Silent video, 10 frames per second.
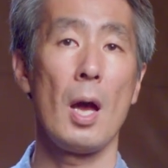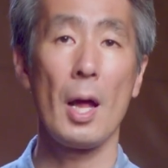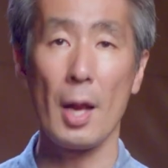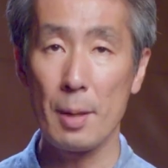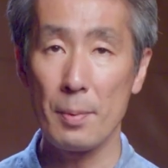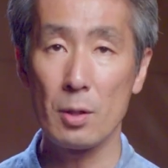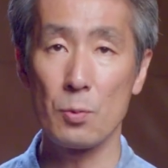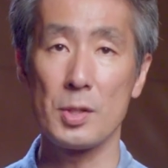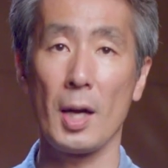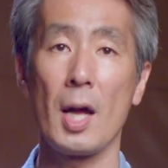Alignment
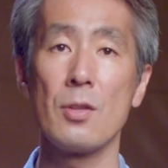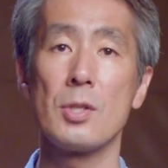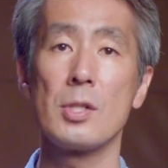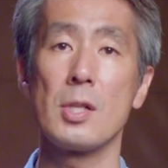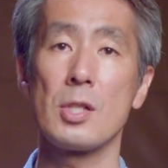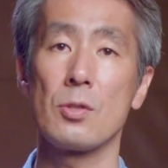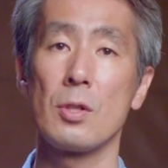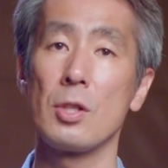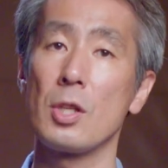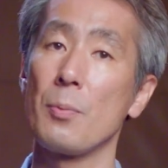with the country's nationally
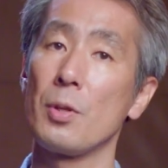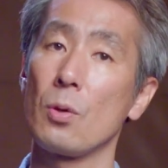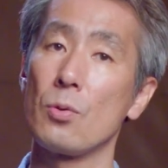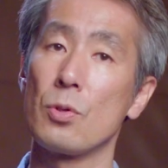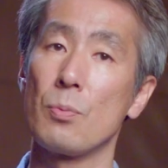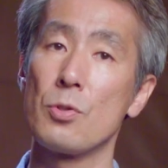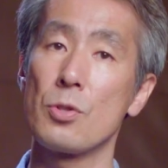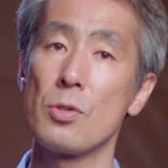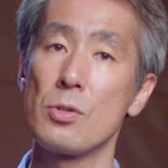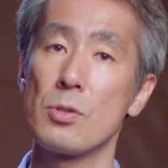determined
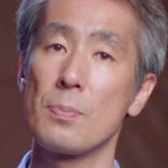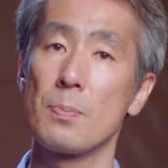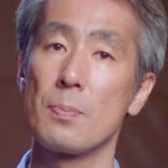contributions,